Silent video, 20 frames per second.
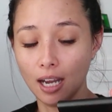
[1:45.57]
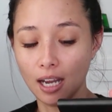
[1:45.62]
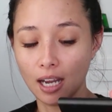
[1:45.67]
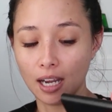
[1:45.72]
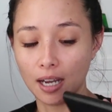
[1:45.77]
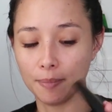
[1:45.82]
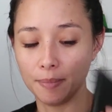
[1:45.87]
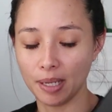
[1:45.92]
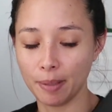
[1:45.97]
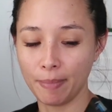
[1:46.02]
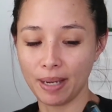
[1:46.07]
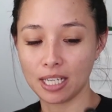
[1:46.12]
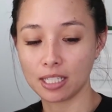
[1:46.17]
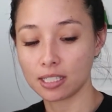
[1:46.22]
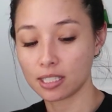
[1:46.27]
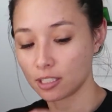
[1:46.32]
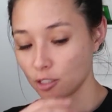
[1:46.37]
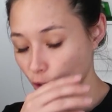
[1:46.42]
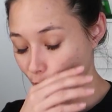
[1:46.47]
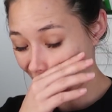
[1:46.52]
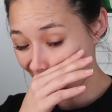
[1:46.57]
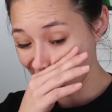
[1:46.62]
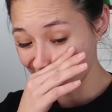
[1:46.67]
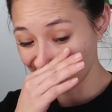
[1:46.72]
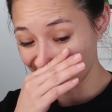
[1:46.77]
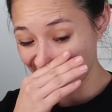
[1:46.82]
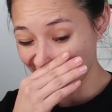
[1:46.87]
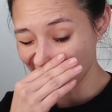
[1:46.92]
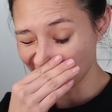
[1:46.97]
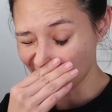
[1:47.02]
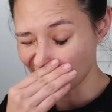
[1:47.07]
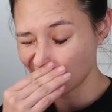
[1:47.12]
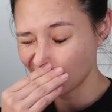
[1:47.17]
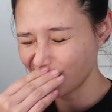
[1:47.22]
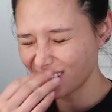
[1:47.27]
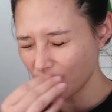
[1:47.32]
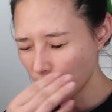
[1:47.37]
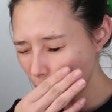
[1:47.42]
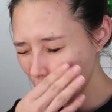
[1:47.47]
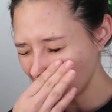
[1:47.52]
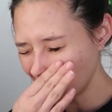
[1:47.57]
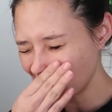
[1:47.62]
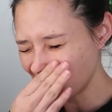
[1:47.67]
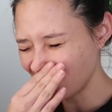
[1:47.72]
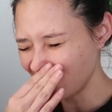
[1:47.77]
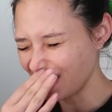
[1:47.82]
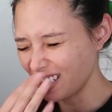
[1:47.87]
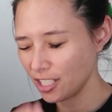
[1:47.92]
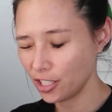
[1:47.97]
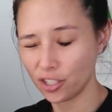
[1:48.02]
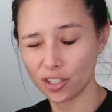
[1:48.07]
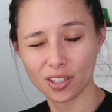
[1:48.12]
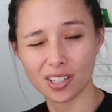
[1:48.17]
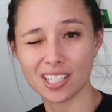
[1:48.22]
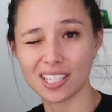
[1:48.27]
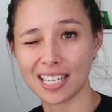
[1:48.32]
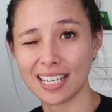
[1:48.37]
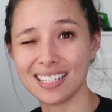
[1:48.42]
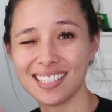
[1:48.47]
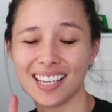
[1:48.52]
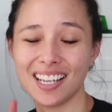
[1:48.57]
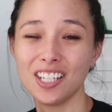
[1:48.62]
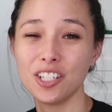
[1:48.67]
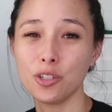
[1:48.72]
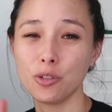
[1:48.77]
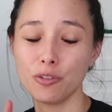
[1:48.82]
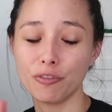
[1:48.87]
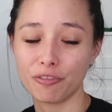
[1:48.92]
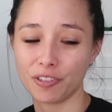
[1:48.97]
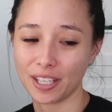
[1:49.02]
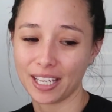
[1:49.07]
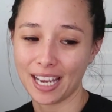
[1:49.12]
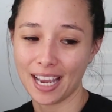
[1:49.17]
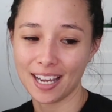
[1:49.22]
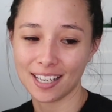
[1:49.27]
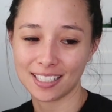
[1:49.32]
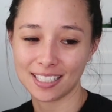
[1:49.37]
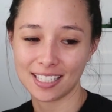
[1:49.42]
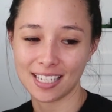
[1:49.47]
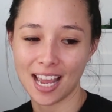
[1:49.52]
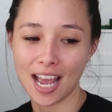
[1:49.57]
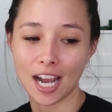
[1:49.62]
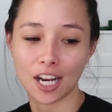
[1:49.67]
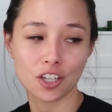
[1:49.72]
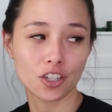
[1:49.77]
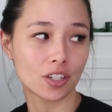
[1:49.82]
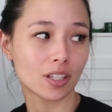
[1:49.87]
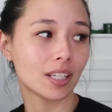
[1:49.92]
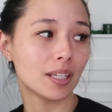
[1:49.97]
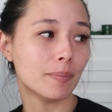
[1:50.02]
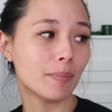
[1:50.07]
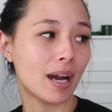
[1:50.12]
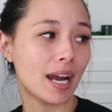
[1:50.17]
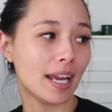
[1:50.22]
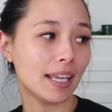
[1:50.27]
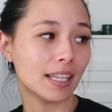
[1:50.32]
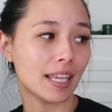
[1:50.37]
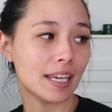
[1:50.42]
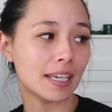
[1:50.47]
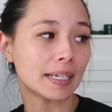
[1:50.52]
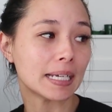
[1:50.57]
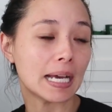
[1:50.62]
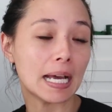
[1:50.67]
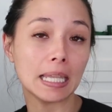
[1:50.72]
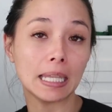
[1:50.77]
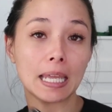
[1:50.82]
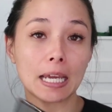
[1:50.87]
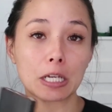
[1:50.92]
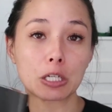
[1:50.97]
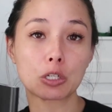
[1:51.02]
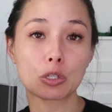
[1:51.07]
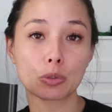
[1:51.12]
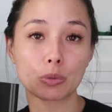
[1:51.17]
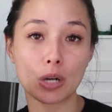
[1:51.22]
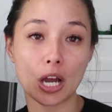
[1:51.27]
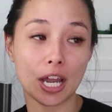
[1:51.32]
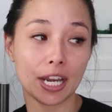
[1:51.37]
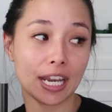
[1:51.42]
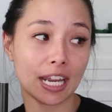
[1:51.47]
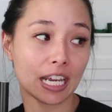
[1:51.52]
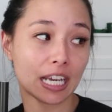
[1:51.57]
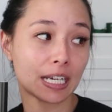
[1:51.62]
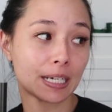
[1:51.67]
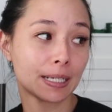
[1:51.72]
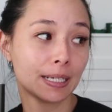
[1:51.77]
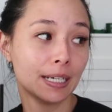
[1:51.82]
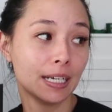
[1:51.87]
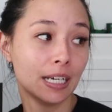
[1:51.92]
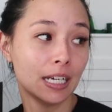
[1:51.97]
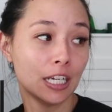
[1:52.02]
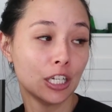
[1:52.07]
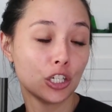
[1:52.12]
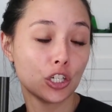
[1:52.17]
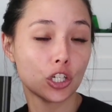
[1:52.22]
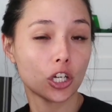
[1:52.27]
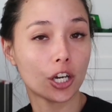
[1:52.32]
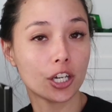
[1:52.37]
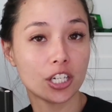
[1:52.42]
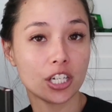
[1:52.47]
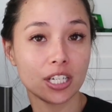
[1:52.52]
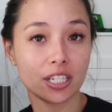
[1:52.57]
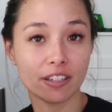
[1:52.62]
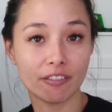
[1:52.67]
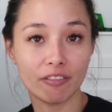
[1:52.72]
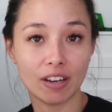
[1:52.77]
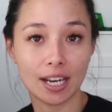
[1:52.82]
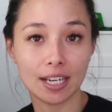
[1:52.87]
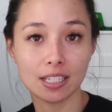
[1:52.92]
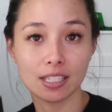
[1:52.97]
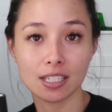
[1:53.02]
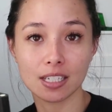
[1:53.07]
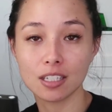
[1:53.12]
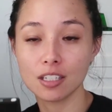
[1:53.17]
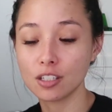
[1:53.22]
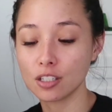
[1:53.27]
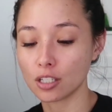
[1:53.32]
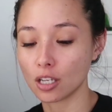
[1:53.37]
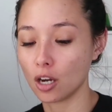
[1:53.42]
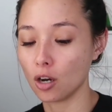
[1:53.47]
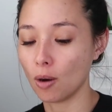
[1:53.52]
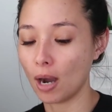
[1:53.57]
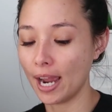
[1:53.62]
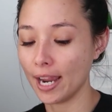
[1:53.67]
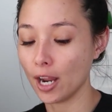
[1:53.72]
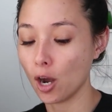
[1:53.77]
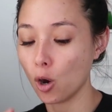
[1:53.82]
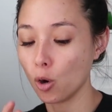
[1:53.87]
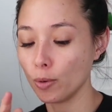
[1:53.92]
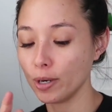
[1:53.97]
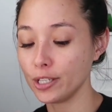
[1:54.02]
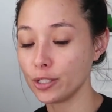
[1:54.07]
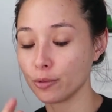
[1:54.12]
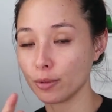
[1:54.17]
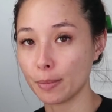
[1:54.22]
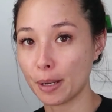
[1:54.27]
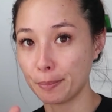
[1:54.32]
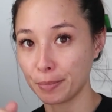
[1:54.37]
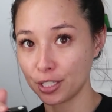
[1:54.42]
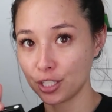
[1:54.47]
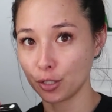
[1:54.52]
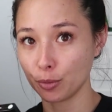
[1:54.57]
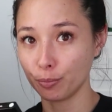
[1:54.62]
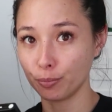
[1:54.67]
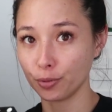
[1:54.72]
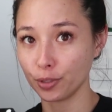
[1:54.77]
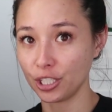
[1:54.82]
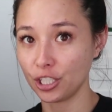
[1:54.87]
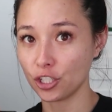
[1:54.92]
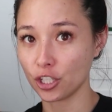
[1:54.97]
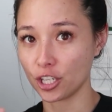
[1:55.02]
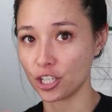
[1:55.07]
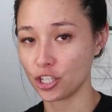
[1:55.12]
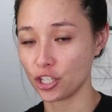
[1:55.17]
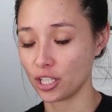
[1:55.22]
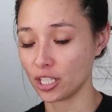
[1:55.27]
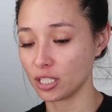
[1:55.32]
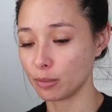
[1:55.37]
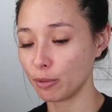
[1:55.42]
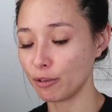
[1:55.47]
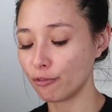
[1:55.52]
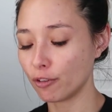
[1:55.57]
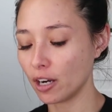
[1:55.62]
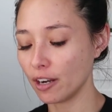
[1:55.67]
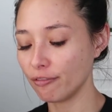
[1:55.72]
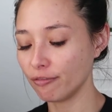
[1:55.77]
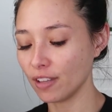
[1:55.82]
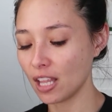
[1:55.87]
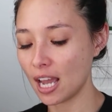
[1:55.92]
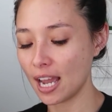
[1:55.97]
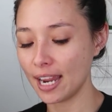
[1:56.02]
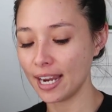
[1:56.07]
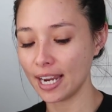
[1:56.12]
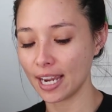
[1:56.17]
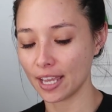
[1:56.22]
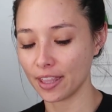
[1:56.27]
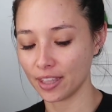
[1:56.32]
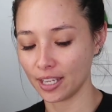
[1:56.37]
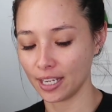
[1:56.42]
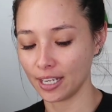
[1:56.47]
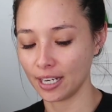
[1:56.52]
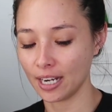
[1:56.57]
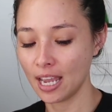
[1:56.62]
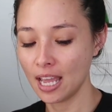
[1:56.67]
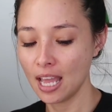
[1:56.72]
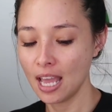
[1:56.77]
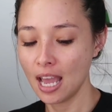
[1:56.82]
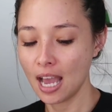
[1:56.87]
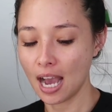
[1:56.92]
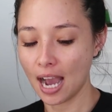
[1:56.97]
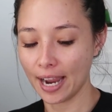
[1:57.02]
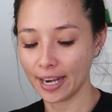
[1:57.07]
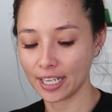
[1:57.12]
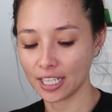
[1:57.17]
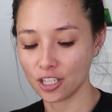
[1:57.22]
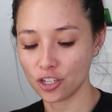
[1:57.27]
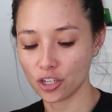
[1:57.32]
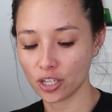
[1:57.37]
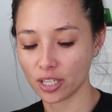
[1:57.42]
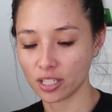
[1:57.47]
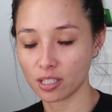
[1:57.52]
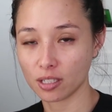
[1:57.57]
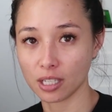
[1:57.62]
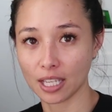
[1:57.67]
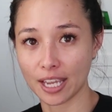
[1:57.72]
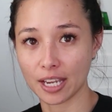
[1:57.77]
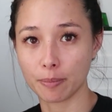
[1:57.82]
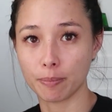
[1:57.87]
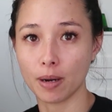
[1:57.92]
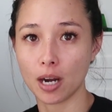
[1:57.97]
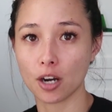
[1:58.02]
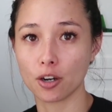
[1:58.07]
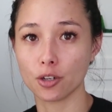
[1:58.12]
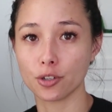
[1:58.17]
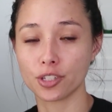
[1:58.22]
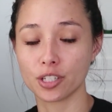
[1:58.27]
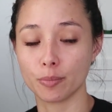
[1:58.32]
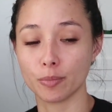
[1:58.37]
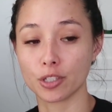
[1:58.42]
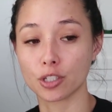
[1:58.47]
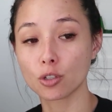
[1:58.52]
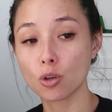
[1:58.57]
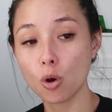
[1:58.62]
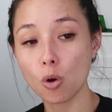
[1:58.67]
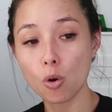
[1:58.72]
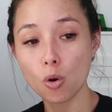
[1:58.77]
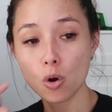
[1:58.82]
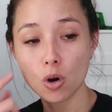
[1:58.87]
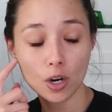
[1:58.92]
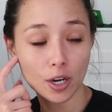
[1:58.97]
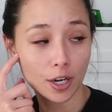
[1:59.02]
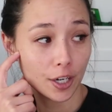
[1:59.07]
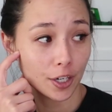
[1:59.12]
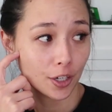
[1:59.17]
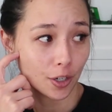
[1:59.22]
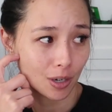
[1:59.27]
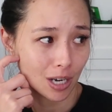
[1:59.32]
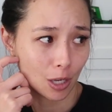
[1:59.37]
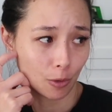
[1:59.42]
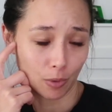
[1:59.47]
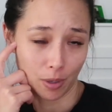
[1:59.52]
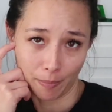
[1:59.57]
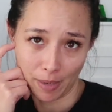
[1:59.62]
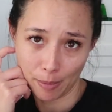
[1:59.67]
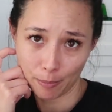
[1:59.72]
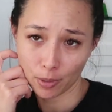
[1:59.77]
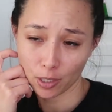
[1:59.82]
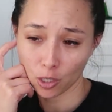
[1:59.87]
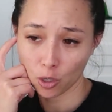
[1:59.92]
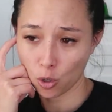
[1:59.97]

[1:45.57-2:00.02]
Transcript: It makes traveling just so much easier because I tend to forget actually my like electronic charging devices. So I always remember to pre-charge this before I fly, and then I can just like borrow someone's cord, or I'll remember